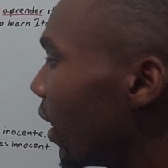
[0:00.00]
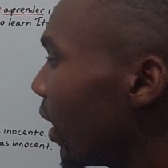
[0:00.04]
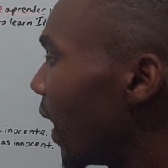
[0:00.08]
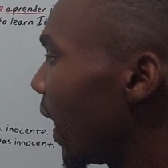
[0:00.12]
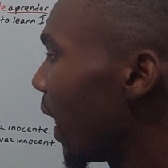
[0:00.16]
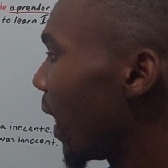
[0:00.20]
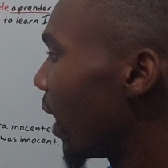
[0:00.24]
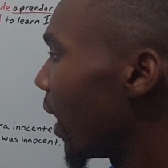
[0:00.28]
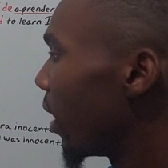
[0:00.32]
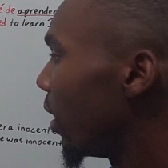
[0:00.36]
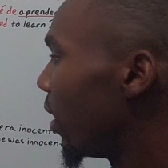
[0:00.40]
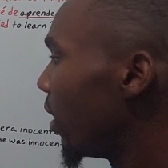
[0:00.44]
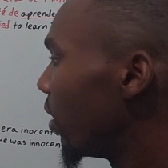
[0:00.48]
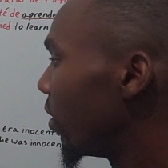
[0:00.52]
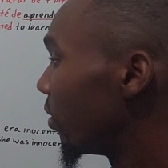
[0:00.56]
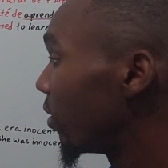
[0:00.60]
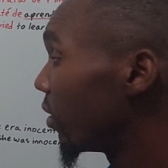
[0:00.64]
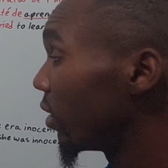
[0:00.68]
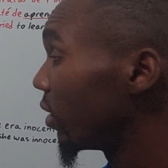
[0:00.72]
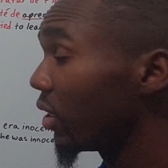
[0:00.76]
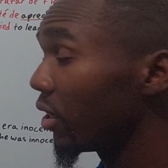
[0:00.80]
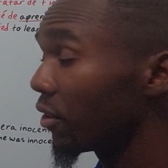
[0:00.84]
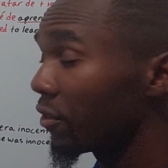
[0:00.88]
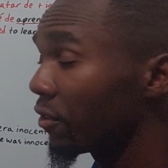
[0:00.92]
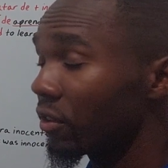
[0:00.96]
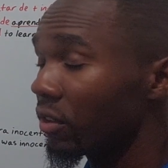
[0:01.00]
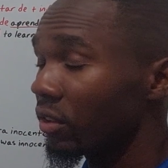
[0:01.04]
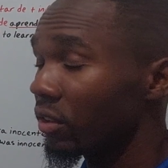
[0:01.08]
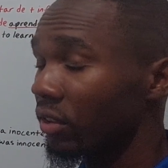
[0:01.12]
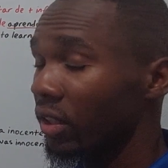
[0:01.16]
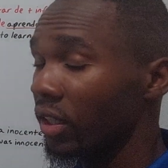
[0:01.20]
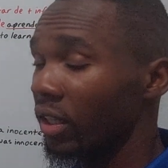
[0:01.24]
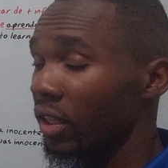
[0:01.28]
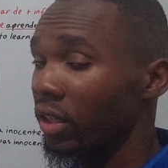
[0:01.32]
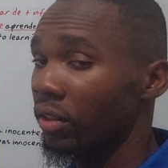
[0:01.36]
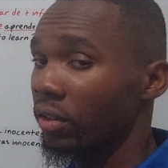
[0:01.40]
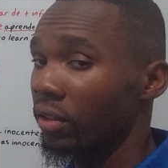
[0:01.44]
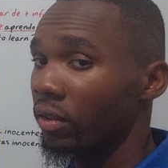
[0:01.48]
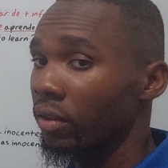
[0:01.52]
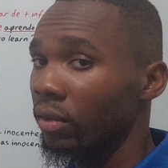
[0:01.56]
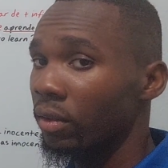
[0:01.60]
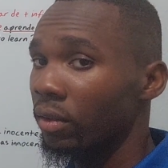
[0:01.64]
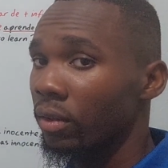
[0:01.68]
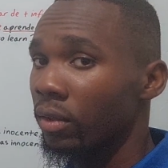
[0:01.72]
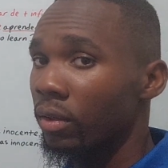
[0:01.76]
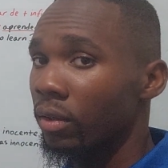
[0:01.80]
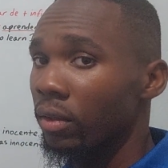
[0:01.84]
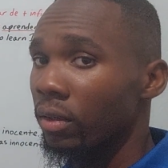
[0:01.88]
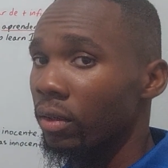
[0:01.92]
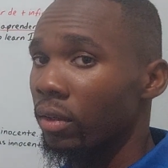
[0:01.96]
that there's a difference here.
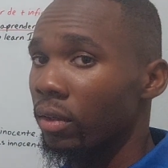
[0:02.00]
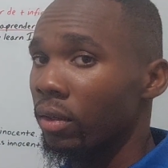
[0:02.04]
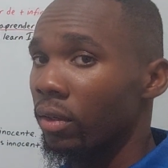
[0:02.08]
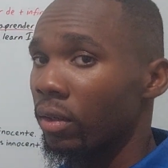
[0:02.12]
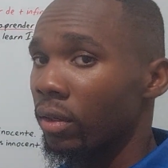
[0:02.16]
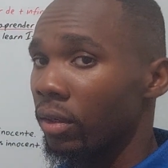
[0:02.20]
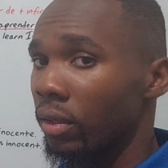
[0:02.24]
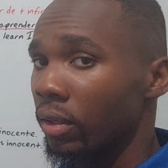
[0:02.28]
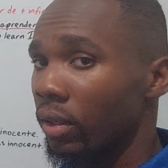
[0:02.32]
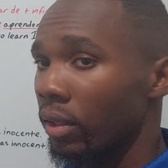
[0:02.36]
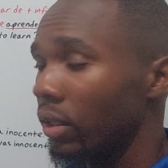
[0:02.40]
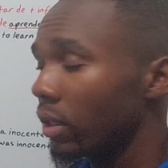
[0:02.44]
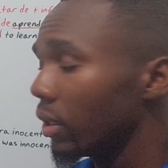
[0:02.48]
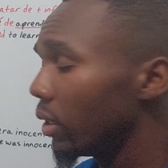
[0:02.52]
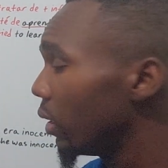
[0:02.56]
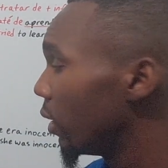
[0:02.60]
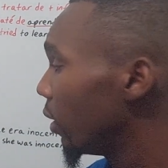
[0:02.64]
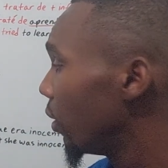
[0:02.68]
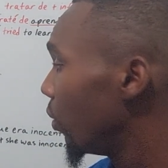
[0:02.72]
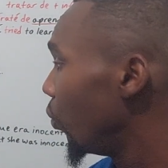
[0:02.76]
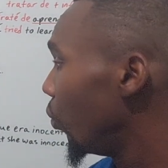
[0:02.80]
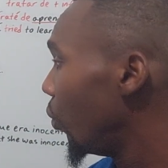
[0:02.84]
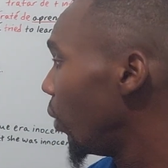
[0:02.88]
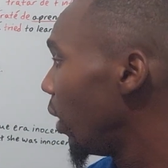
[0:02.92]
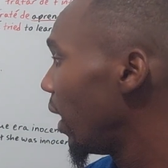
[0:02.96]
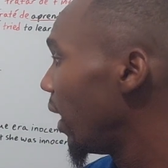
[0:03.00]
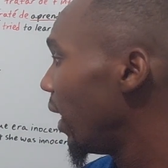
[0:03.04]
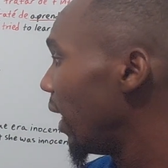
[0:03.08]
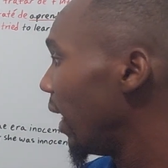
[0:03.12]
When